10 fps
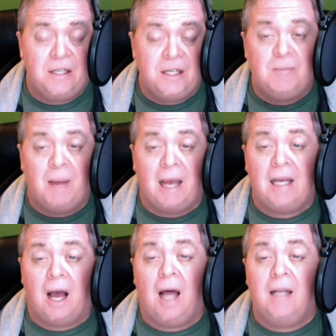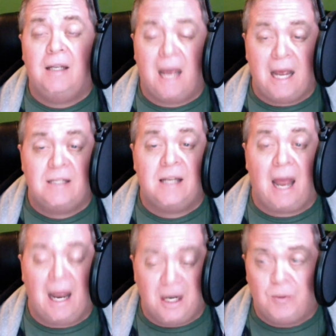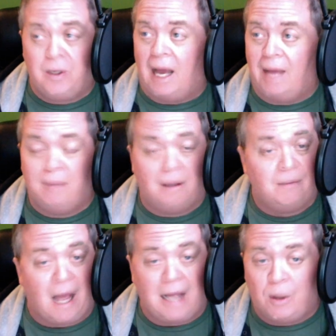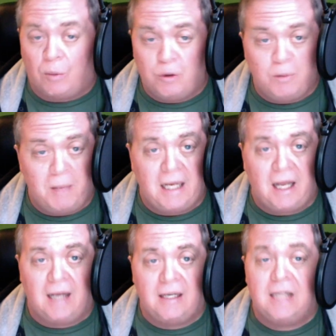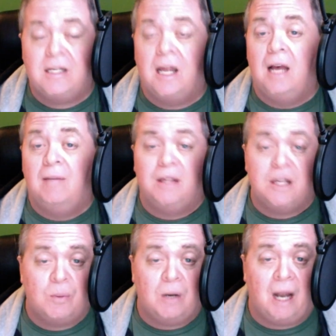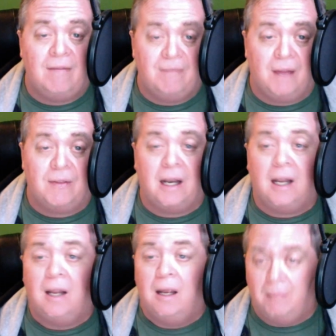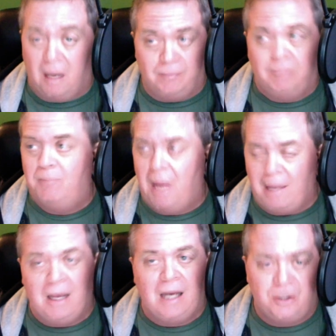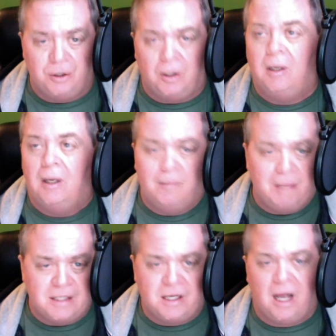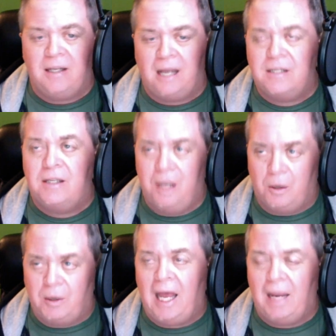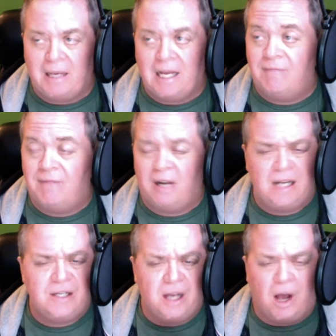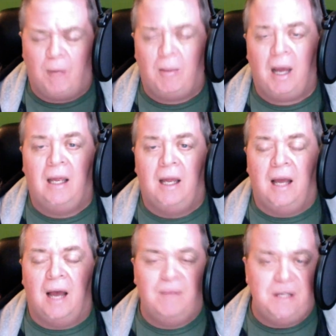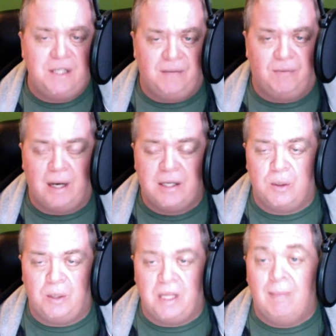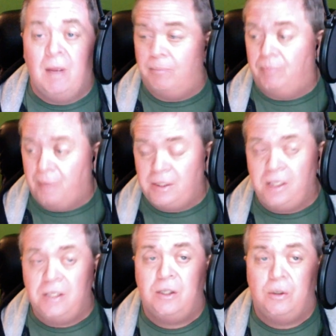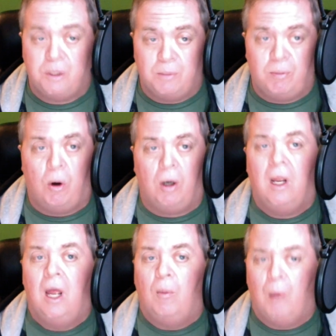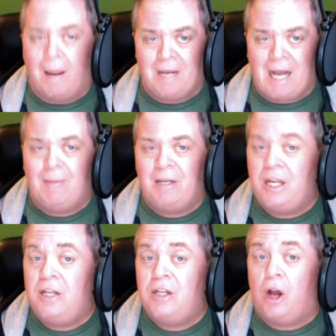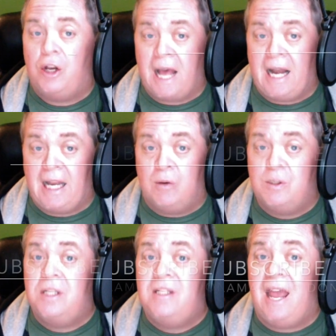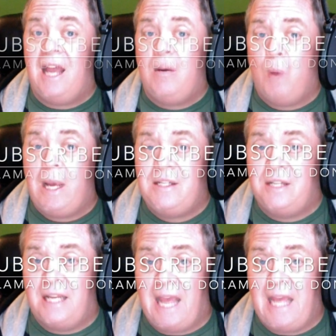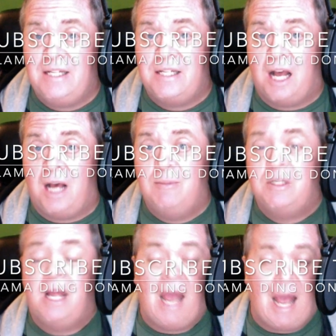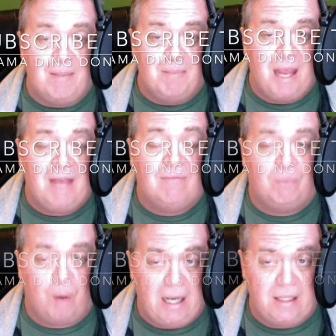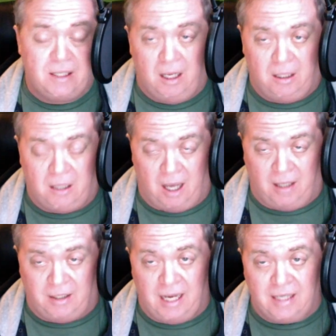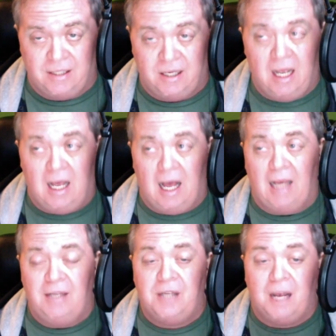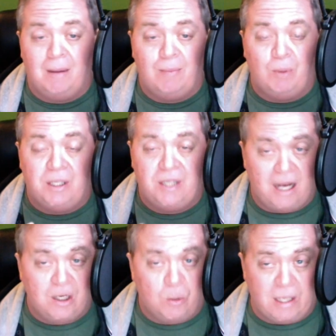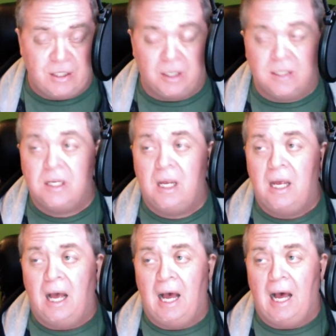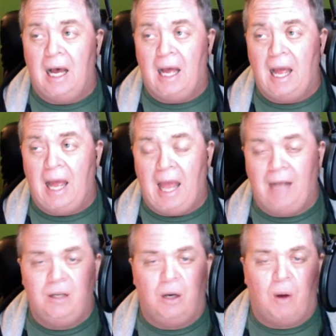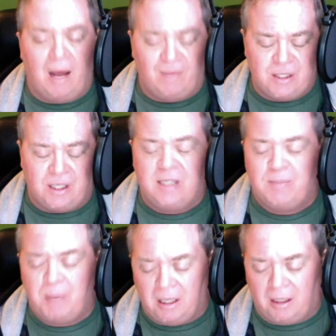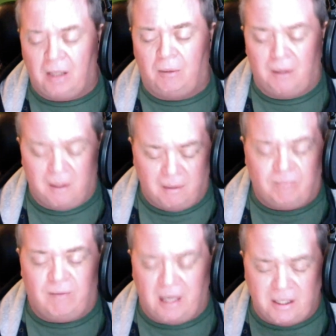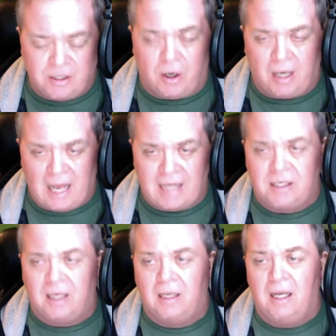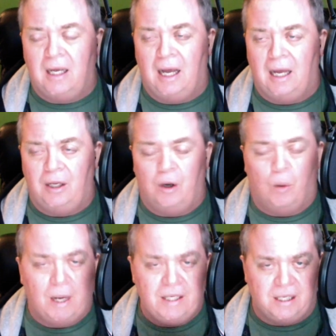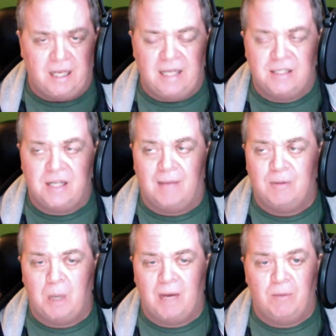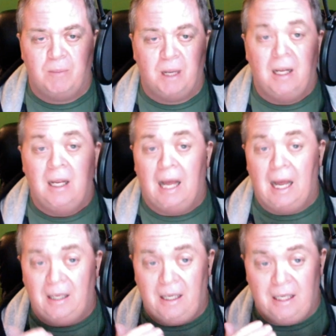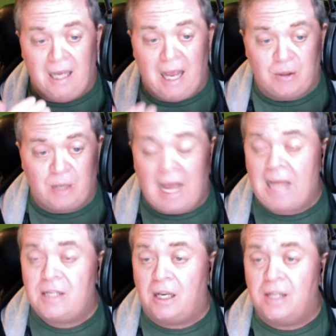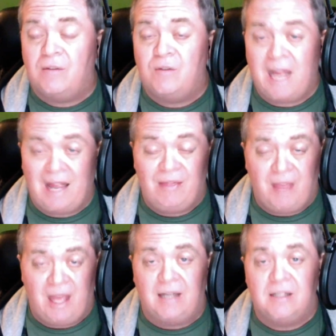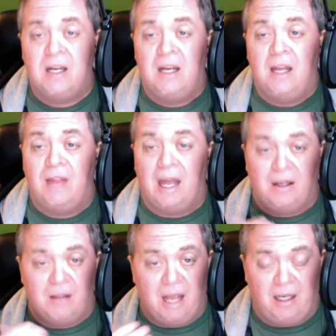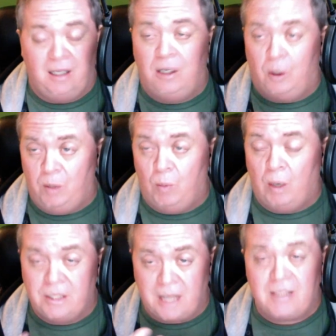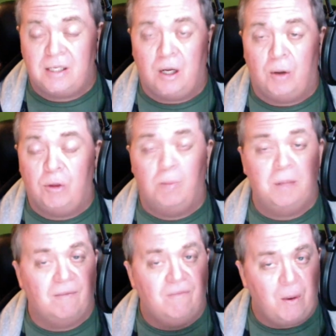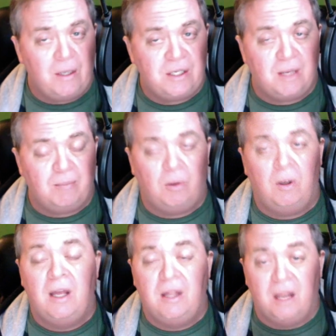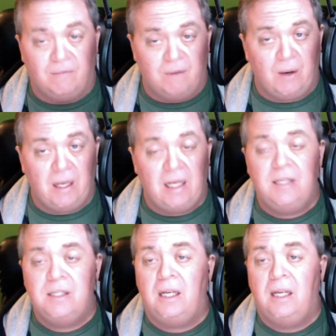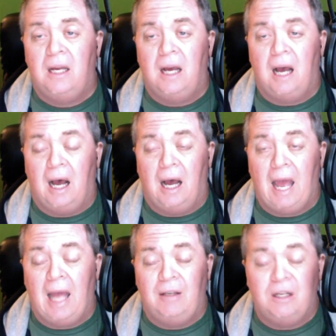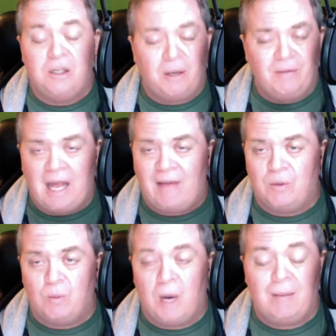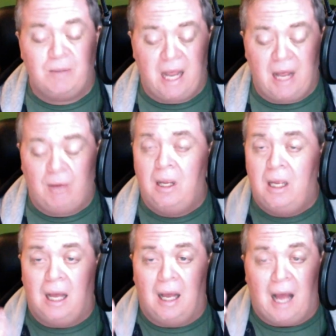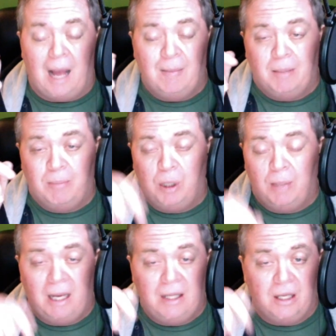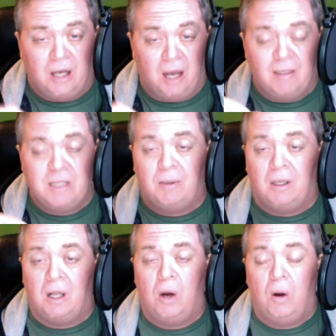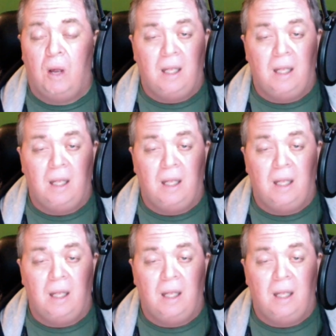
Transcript: is my contest entry. I, I, I don't do many contests, but this one I felt that uh, maybe I should because contests, you know, can be kind of fun. I see all my uh, VC friends doing them. This is to support Ramalama Ding Dong Daddios 10 Ways to Gain Subs and Make Friends contest. Uh, he's come up with 10 questions. Uh, and, you know, obviously he's being a little funny, sarcastic, uh, you know, ways to gain subs, whatever. But uh, he, he actually has a list of 10 things that, that he, you know he wants us to go through. But they're very simple, they're very easy, uh, and you don't even have to write them down. Uh, I'm going to put them in the comments below.